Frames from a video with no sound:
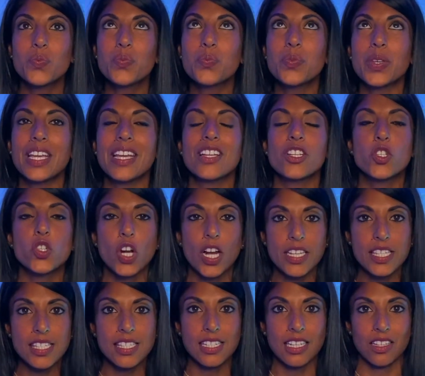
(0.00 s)
began
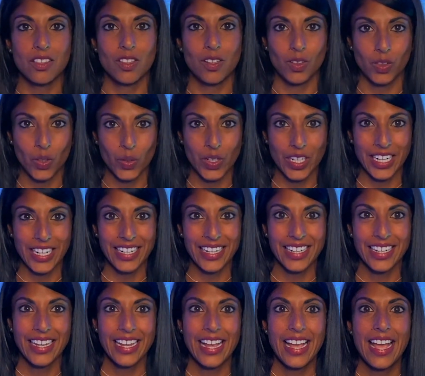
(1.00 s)
trusting the Lord.
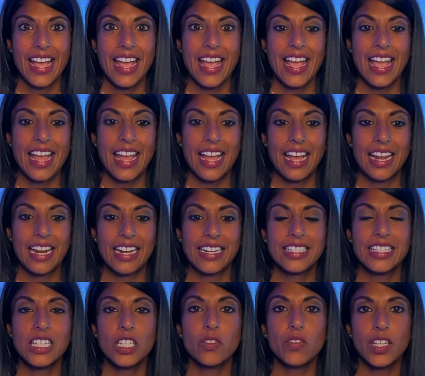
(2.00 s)
And I
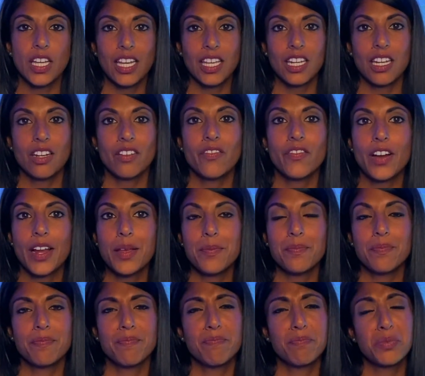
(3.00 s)
deviated
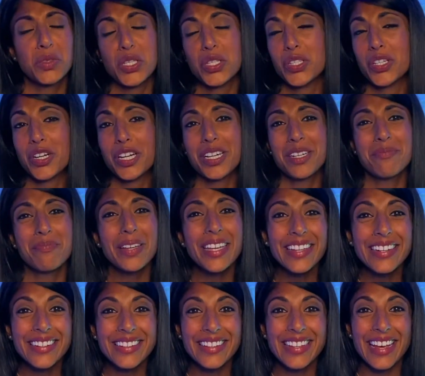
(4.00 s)
from the dark pit
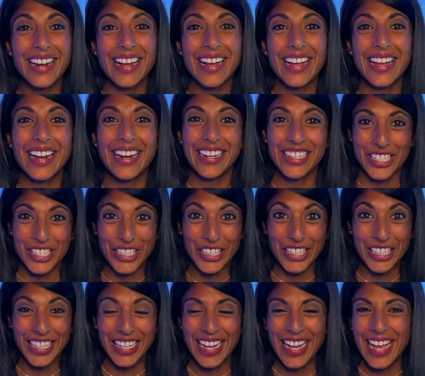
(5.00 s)
that I had
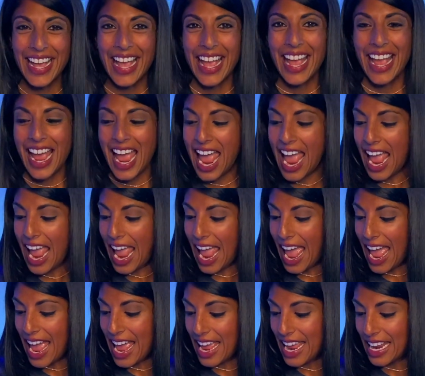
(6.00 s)
entered,
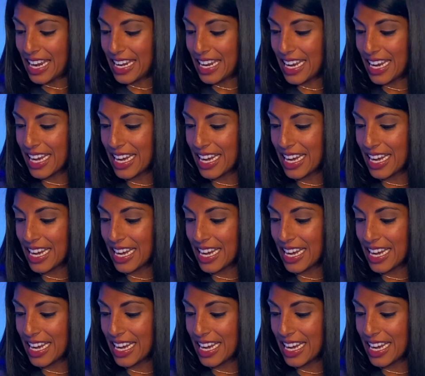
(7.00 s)
and